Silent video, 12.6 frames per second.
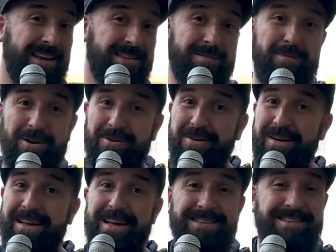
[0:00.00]
and tomorrow
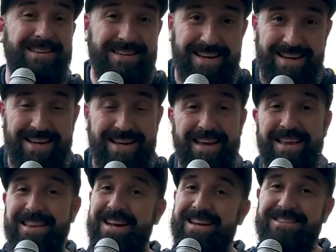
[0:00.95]
and Sunday and
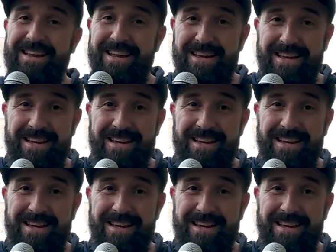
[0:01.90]
the next day,